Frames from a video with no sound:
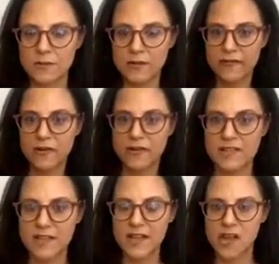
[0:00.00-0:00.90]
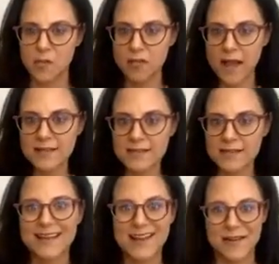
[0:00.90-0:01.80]
reverse. You
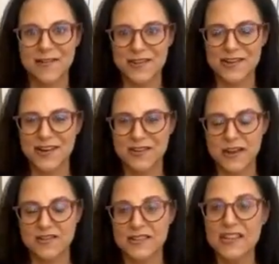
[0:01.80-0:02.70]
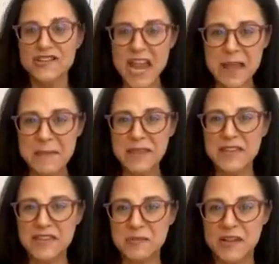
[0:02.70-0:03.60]
press, and now the dog trainers are like, Jamie,
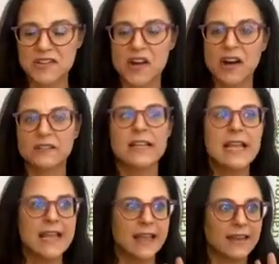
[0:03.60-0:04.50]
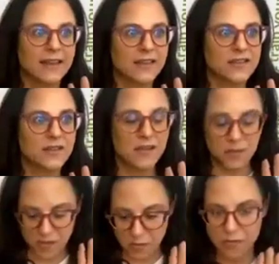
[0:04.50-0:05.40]
this is what it's called. It is
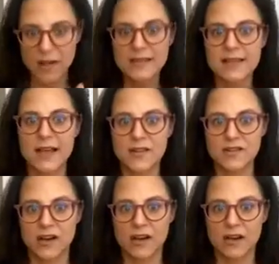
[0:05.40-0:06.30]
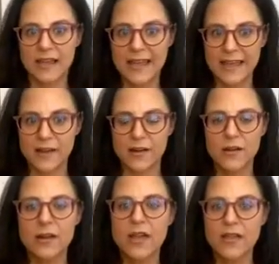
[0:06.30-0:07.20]
when you press on a dog
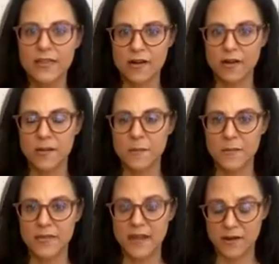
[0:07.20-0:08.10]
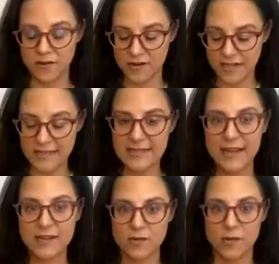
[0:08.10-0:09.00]
here, their
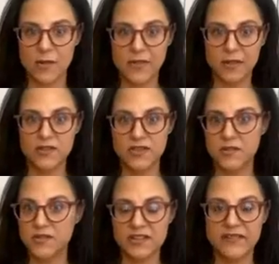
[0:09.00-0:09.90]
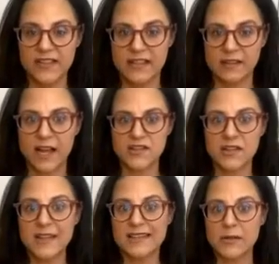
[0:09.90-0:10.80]
instinct, or what they'll do just
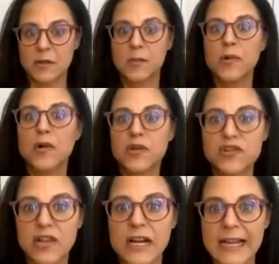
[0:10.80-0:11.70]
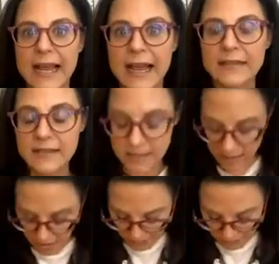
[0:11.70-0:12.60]
physiologically, is they will push
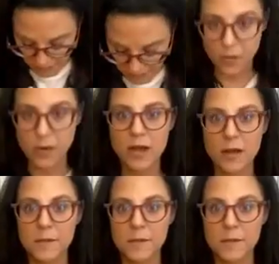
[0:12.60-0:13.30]
against. So